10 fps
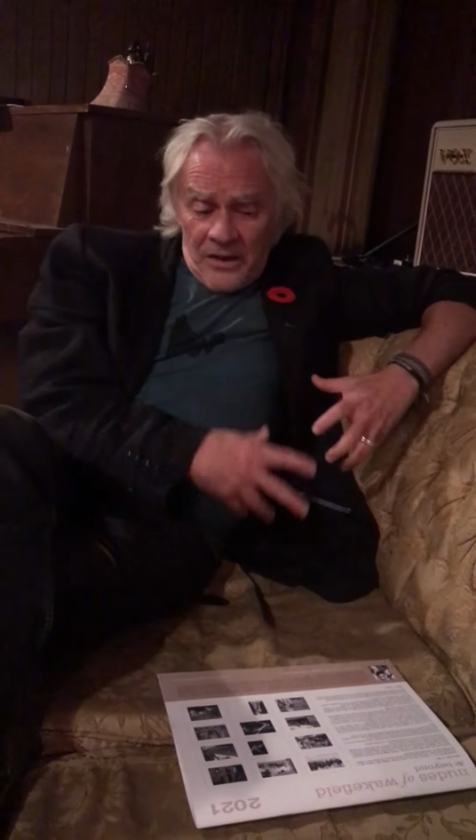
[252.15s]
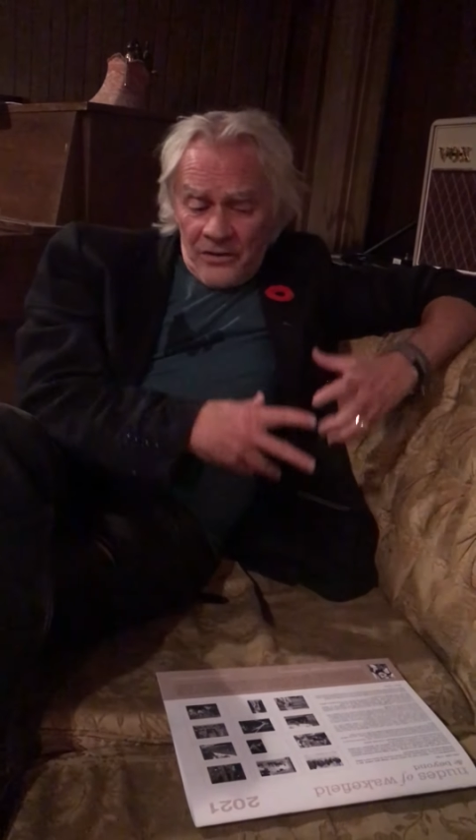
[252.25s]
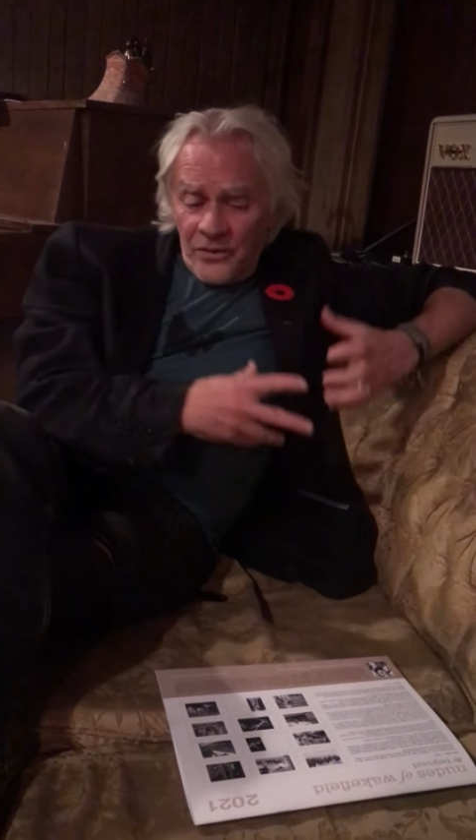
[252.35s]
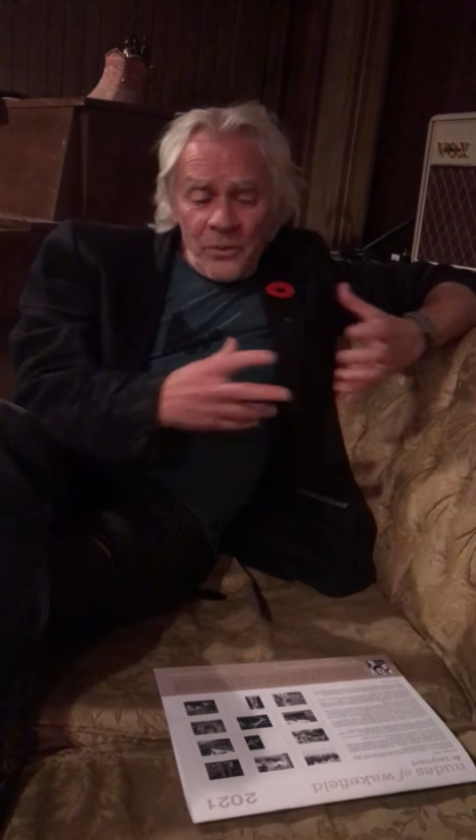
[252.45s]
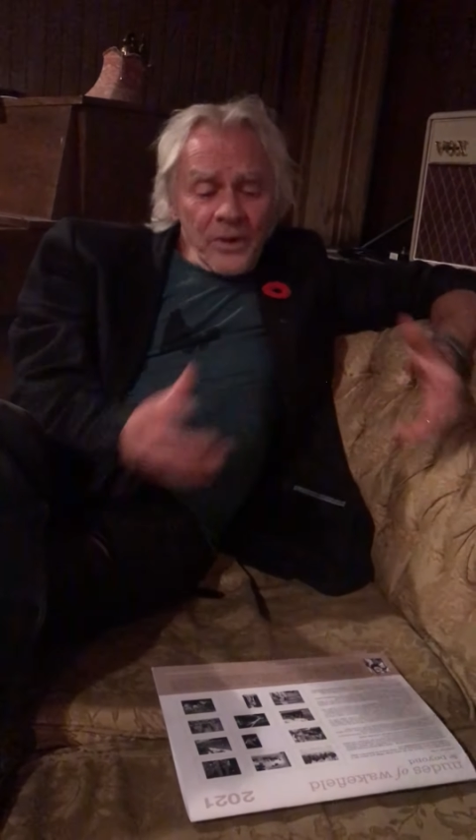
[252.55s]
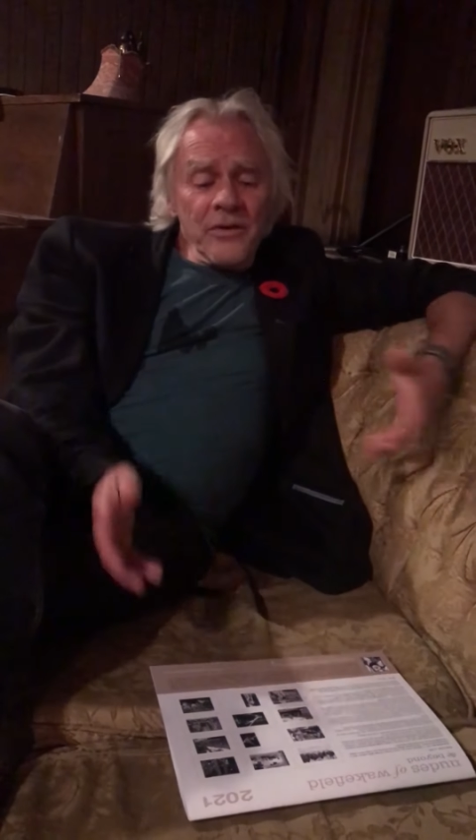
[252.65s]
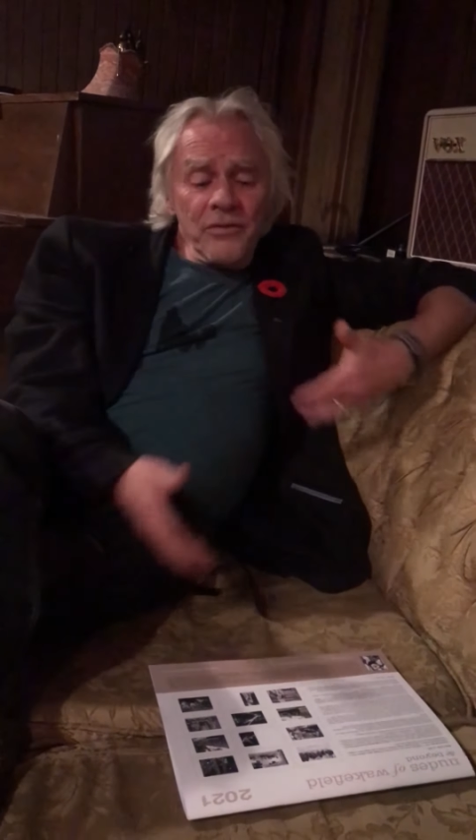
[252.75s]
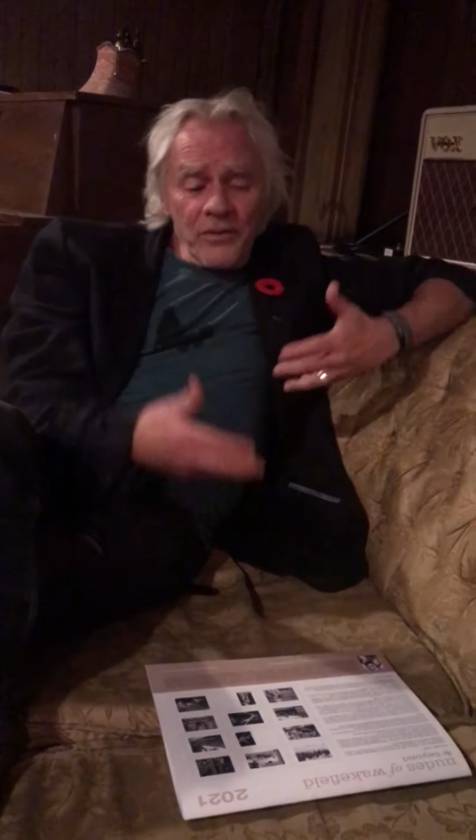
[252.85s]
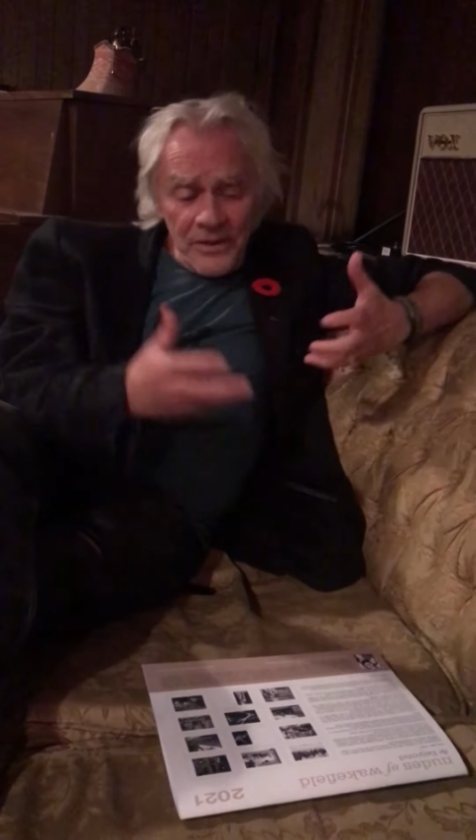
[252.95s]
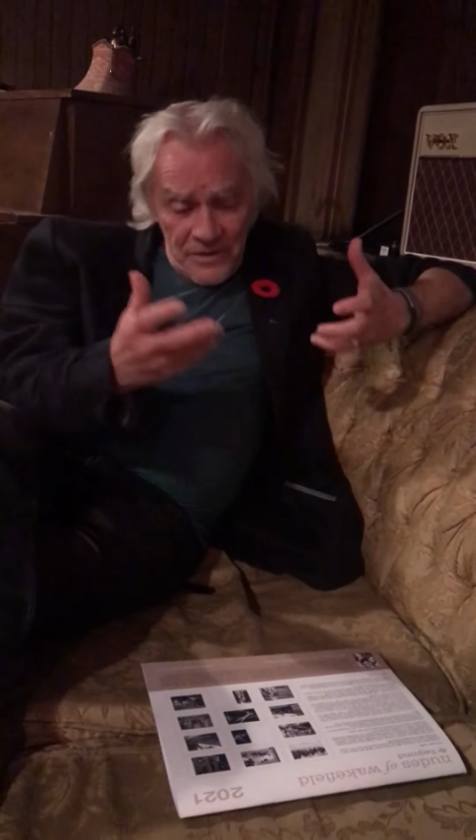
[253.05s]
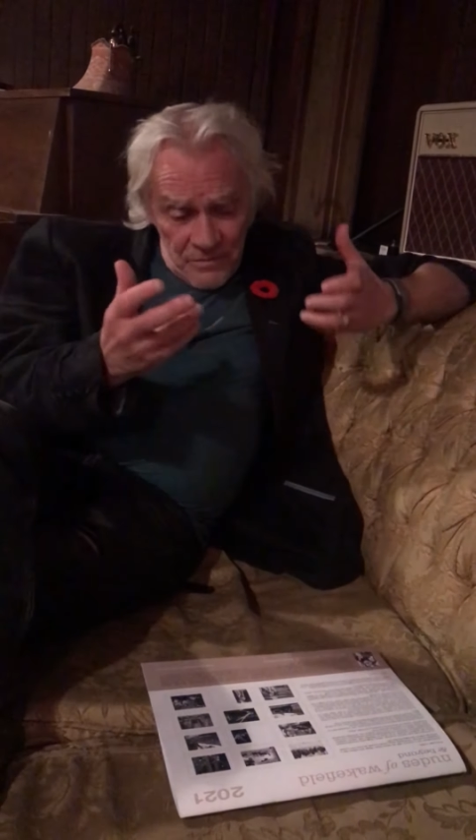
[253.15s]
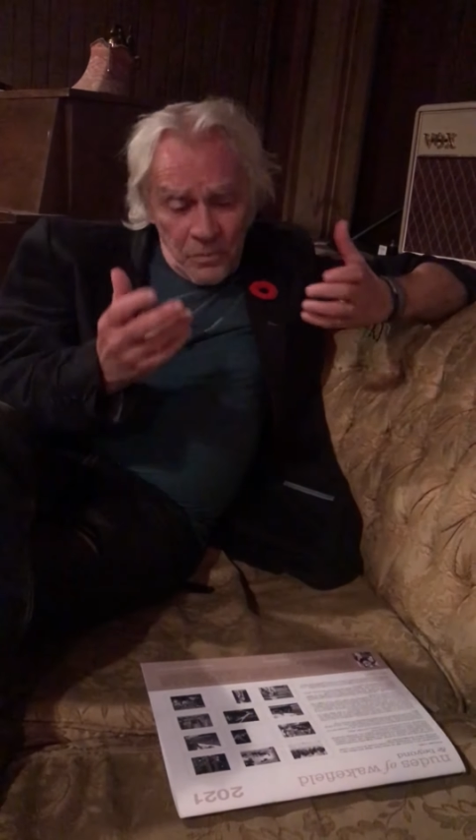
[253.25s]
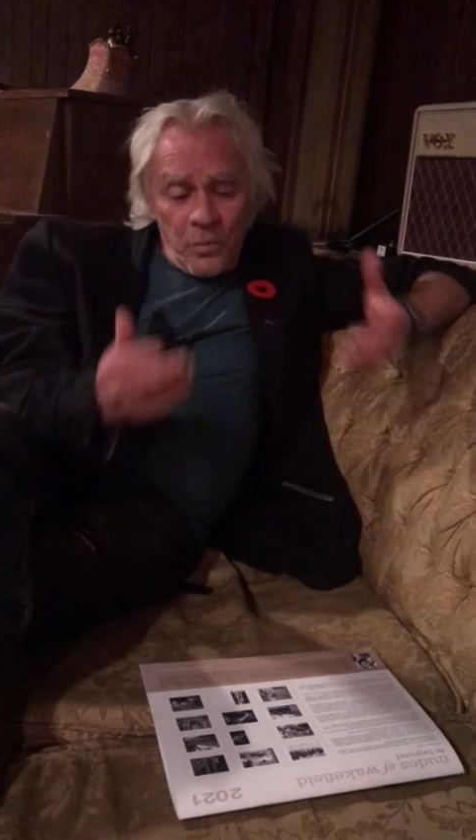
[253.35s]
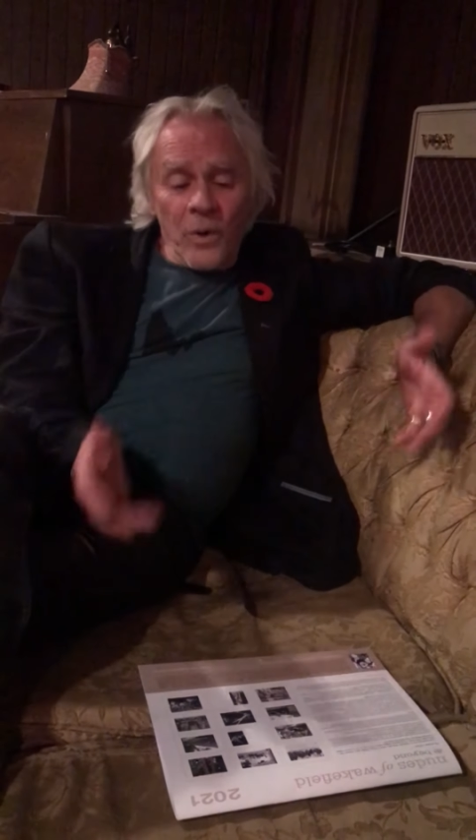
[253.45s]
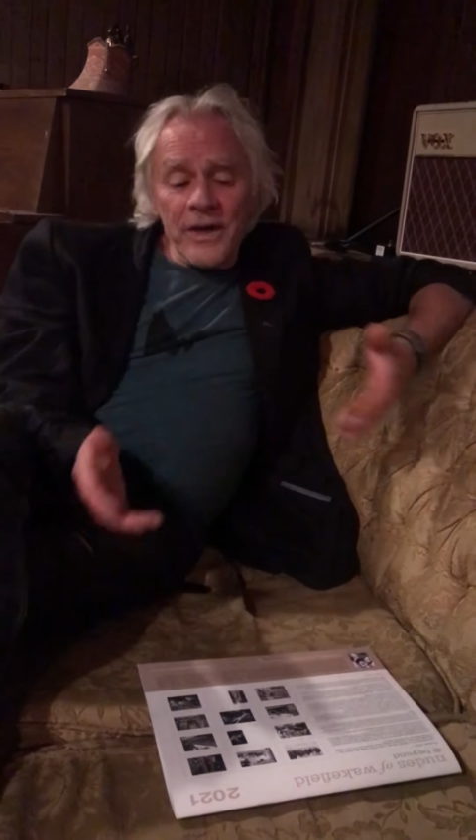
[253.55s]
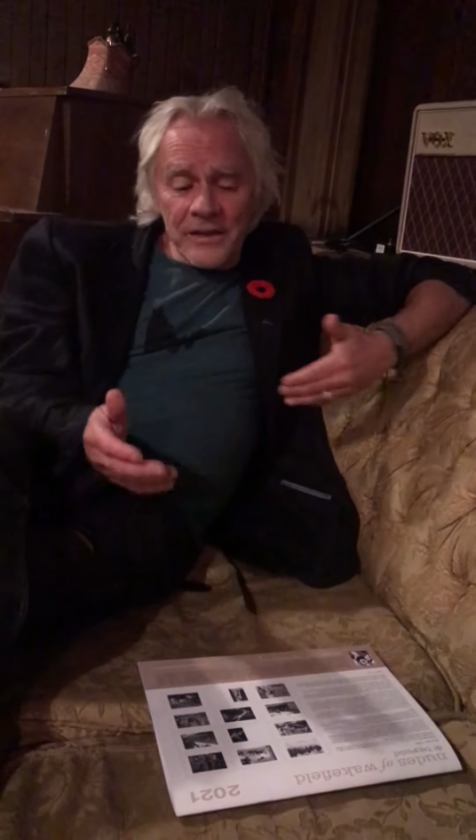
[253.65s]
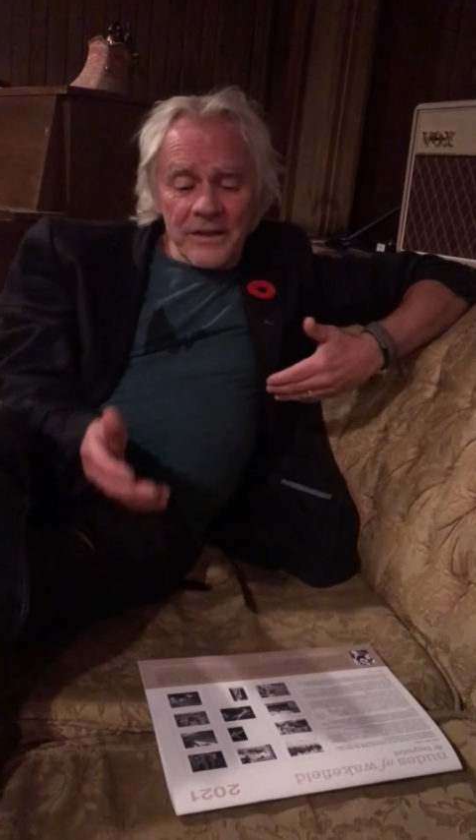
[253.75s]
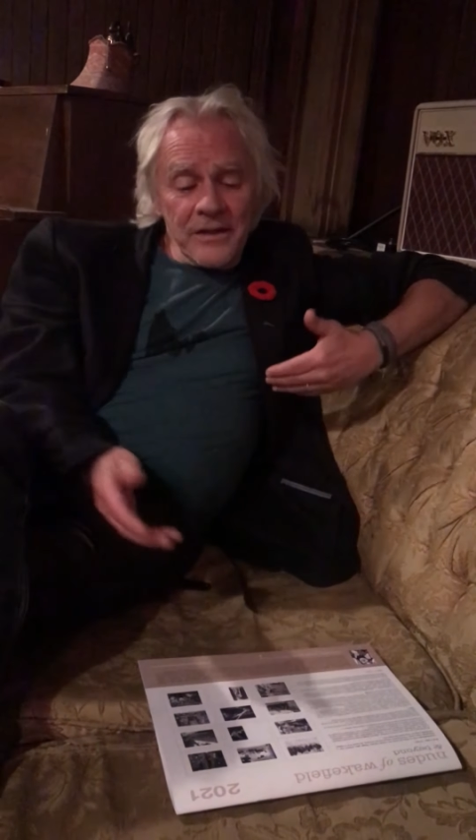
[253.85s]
so wonderfully what